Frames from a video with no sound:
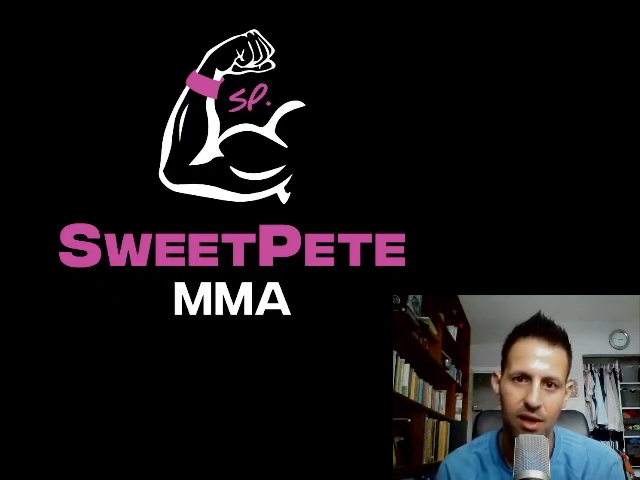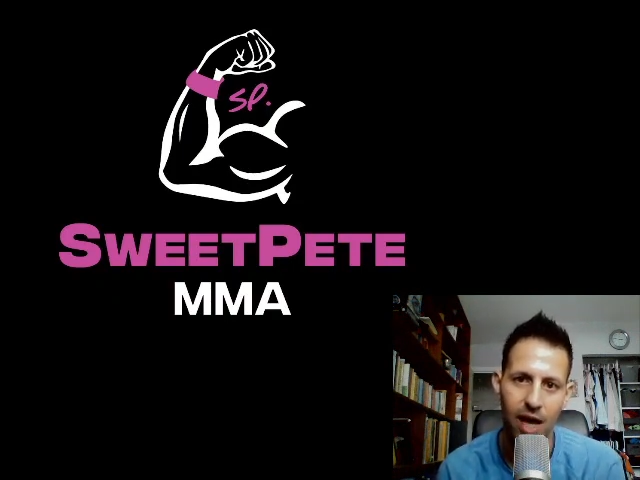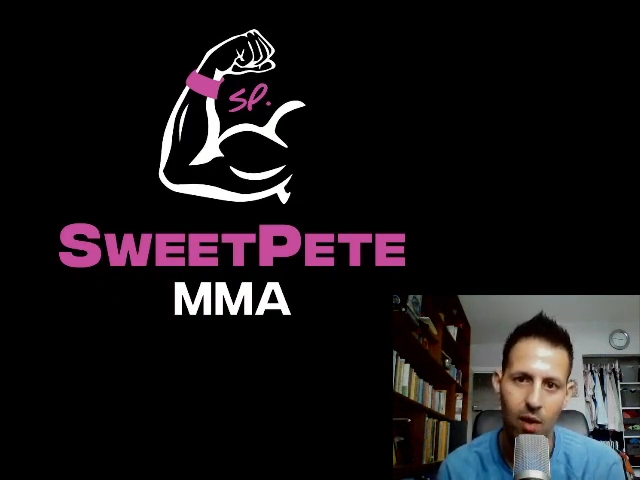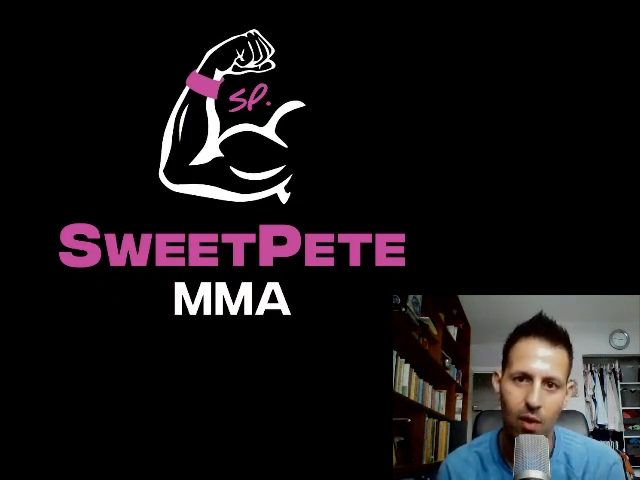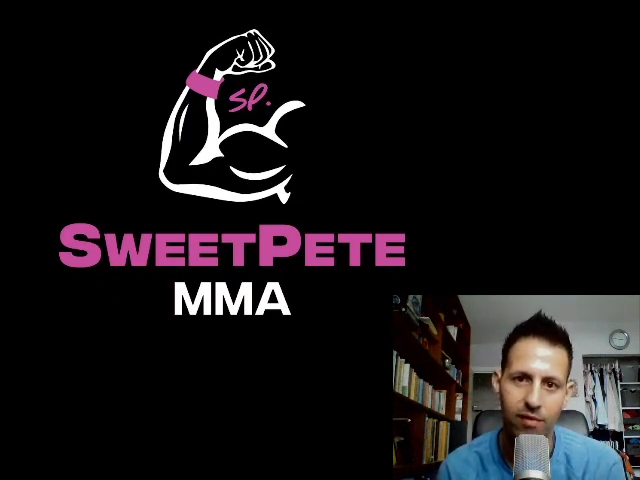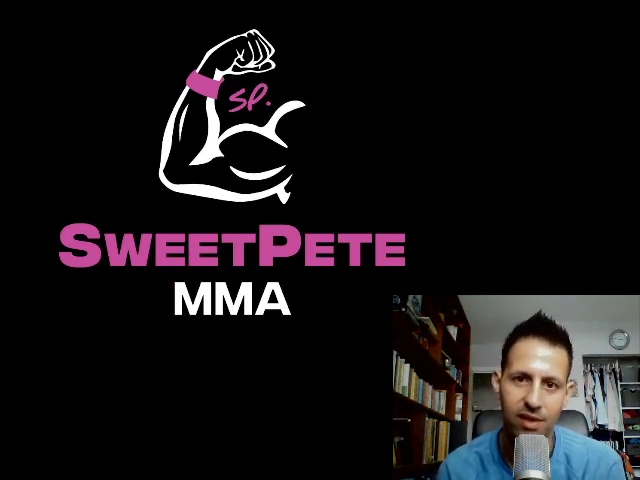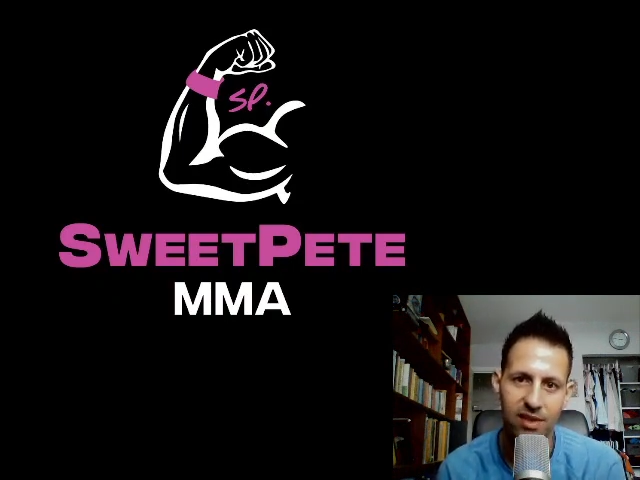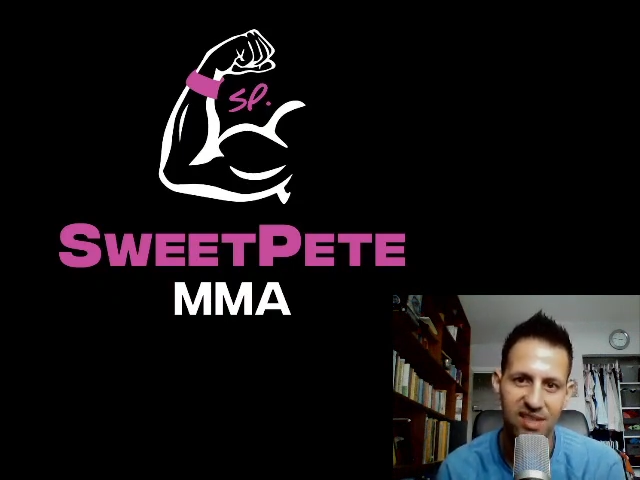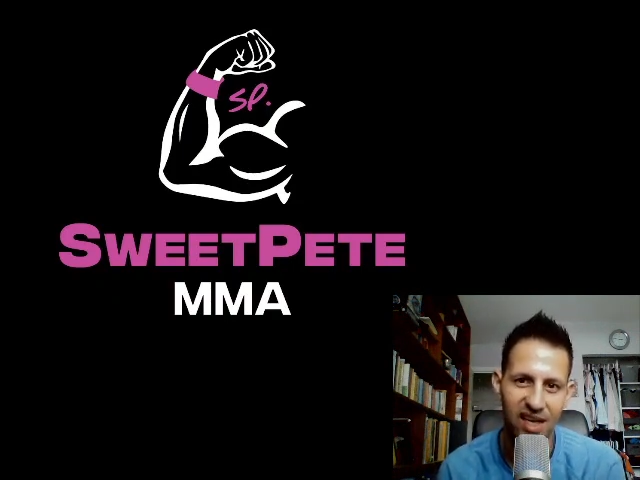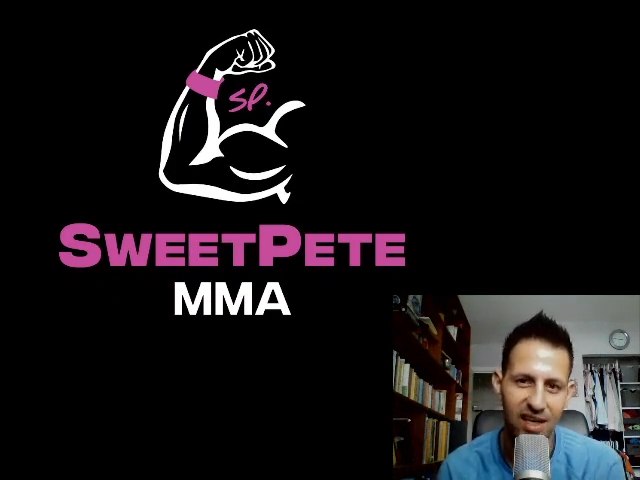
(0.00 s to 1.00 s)
However, let's
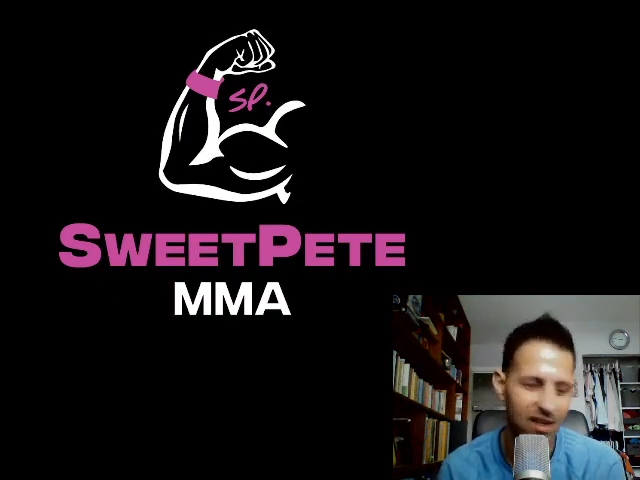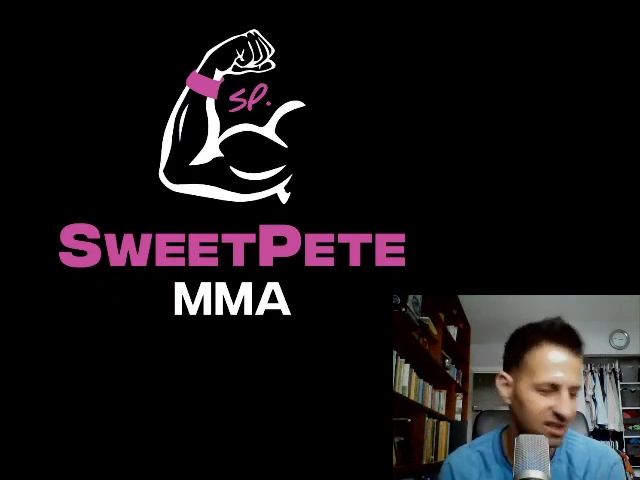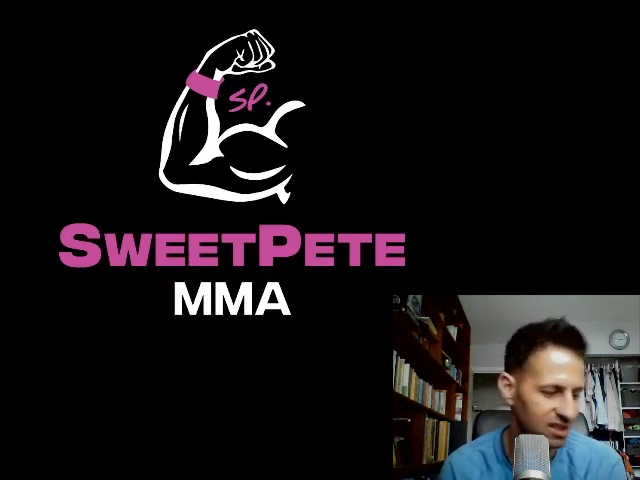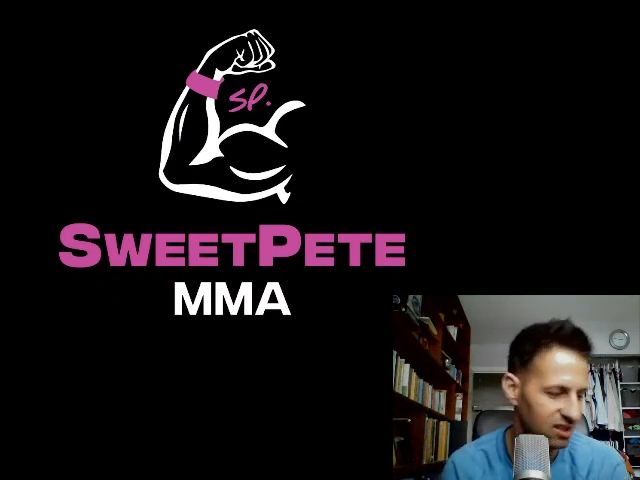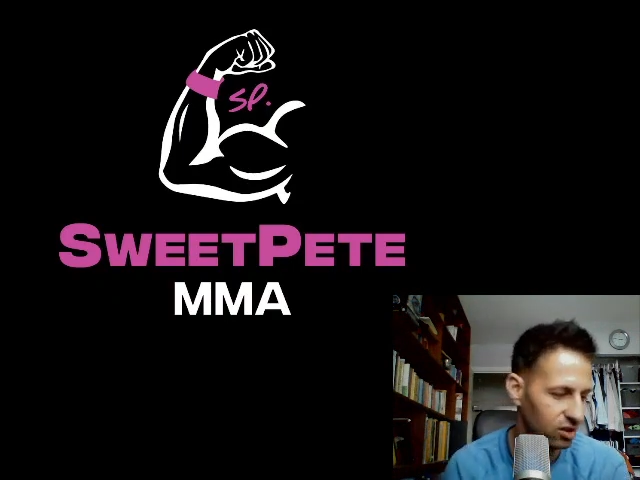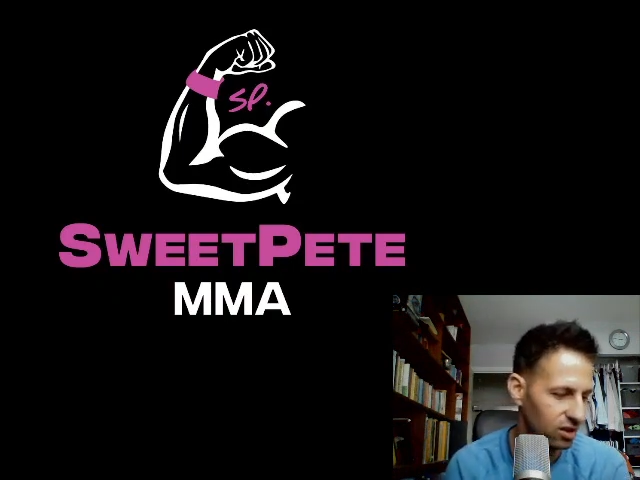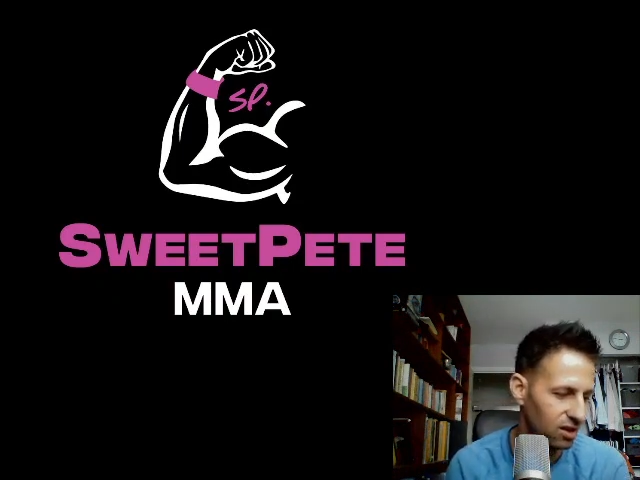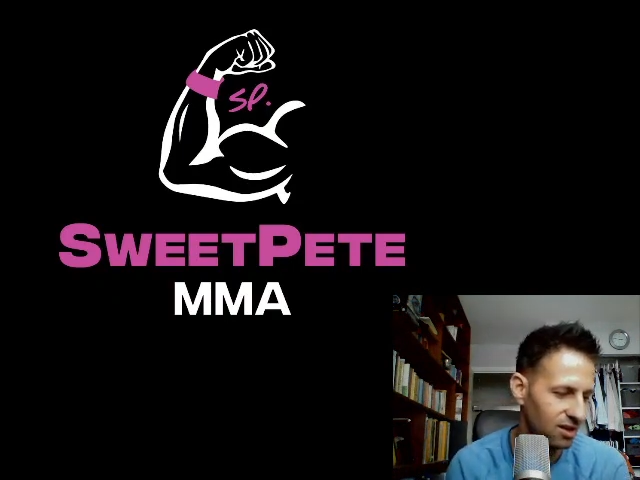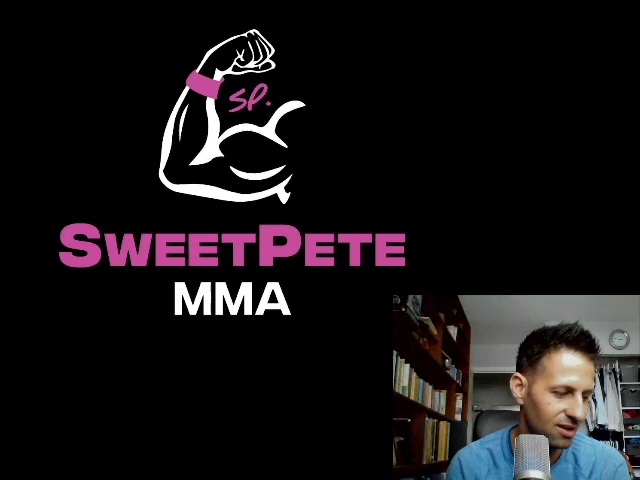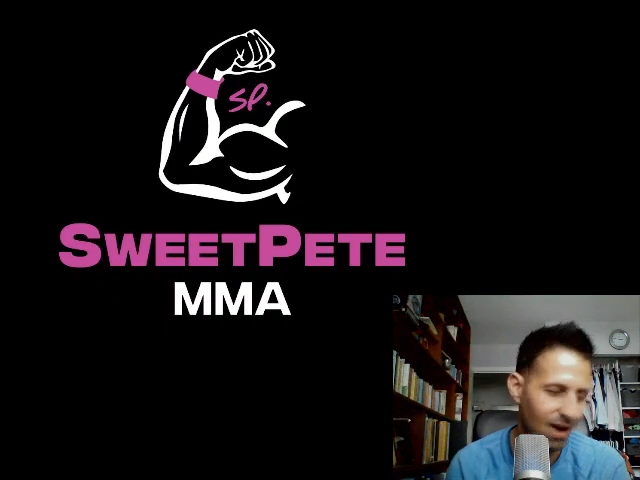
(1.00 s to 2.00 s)
dig in this
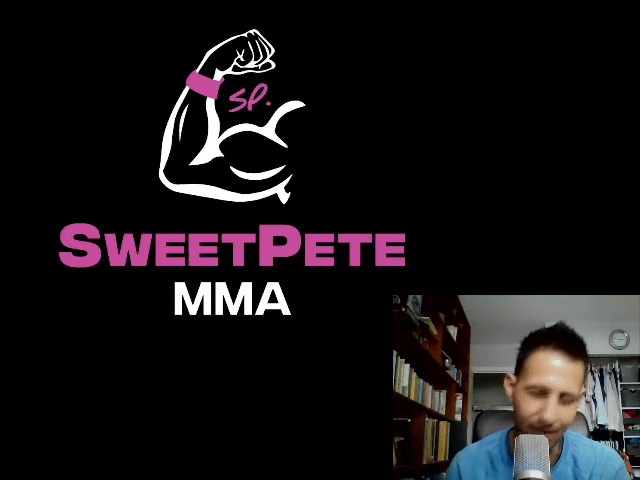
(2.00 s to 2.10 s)
a